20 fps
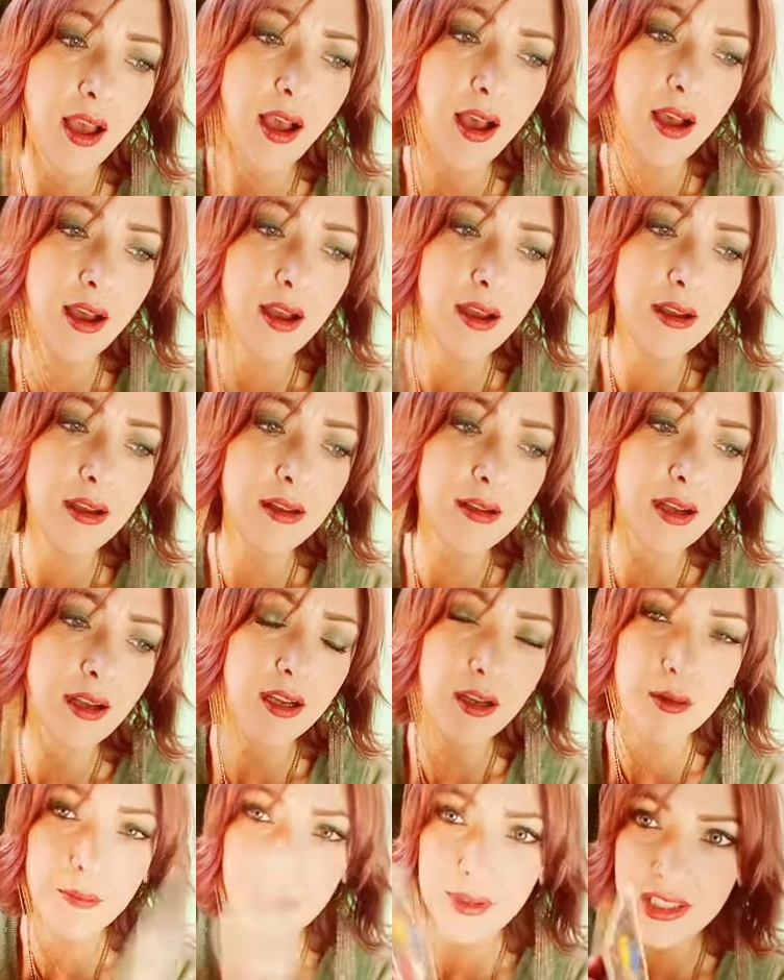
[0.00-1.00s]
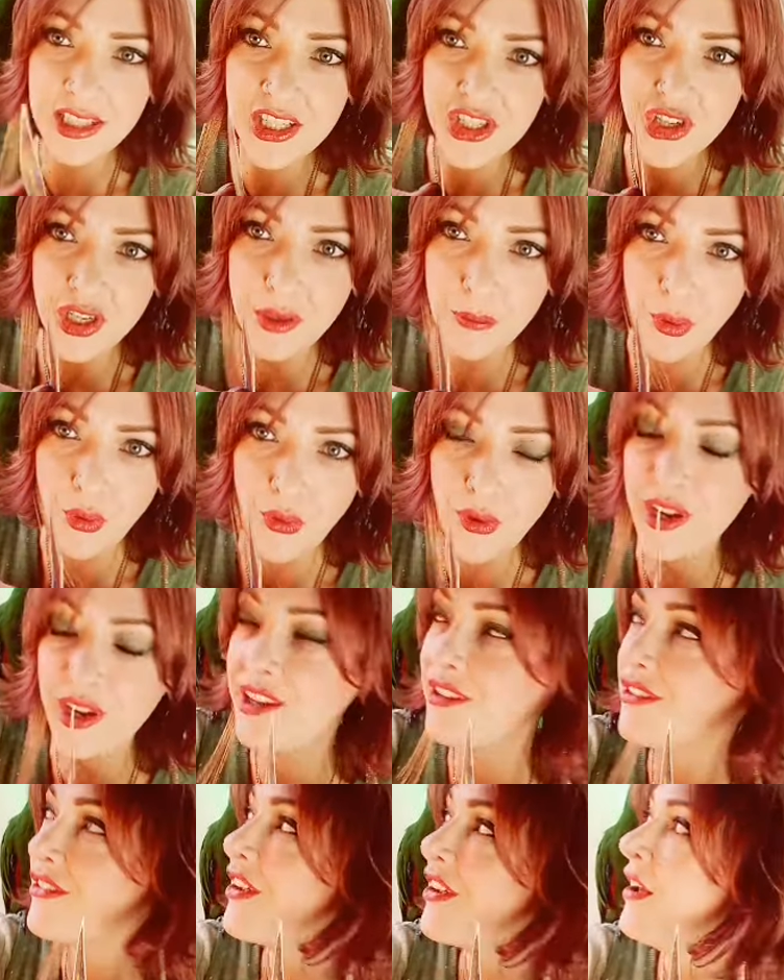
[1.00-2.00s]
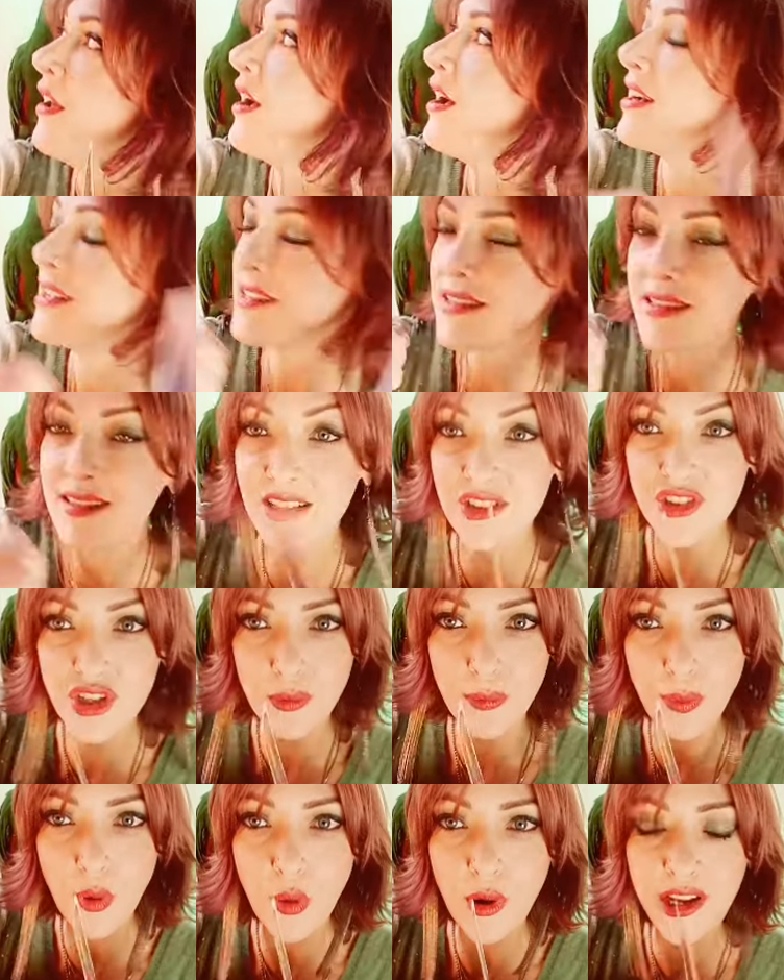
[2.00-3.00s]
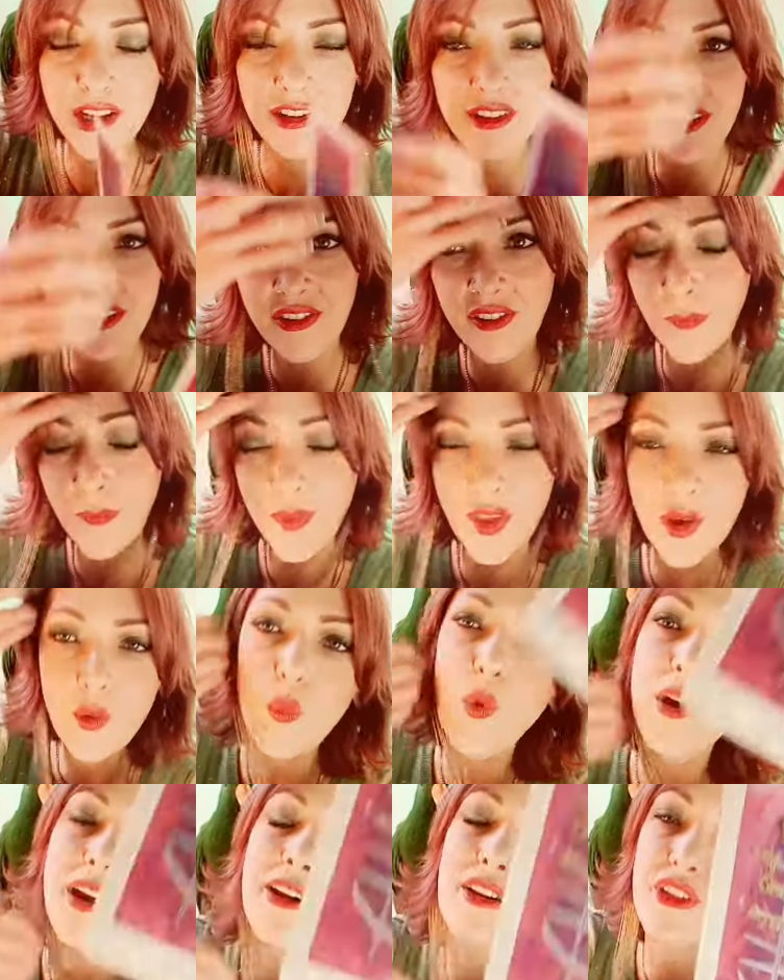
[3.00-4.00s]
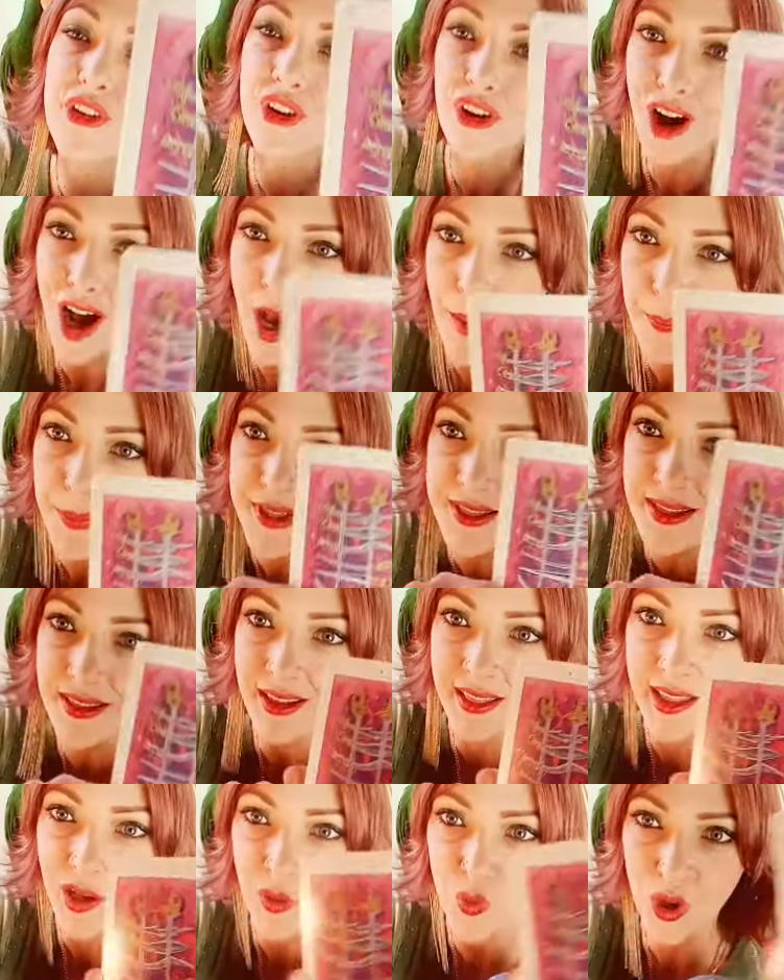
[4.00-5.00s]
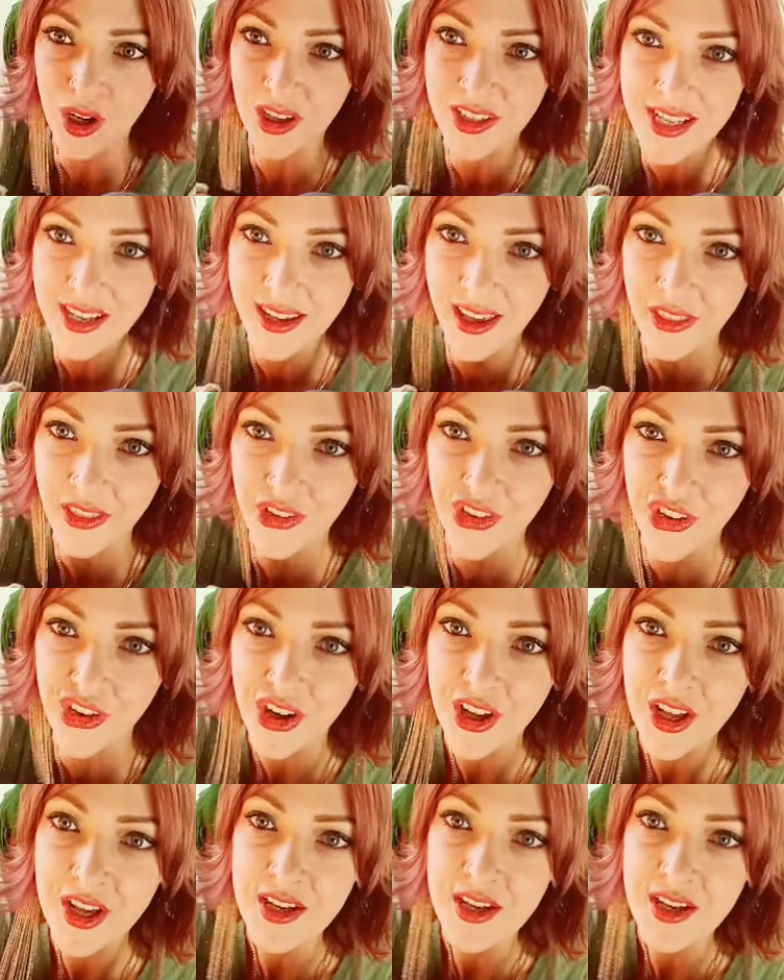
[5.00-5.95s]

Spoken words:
a completion point, a center point, something where they're opposite and they work together.